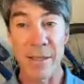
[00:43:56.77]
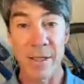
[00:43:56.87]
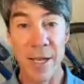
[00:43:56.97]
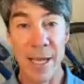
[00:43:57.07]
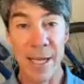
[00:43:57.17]

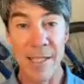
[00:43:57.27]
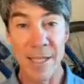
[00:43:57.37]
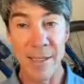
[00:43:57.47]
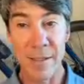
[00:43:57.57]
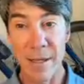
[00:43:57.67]
you get
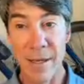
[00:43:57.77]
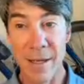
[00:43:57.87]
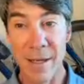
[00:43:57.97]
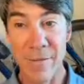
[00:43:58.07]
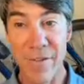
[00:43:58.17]
instant
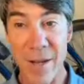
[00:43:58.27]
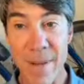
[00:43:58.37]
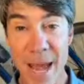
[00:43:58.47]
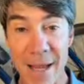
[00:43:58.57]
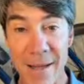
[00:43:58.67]
uh,
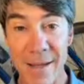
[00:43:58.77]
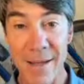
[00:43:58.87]
feedback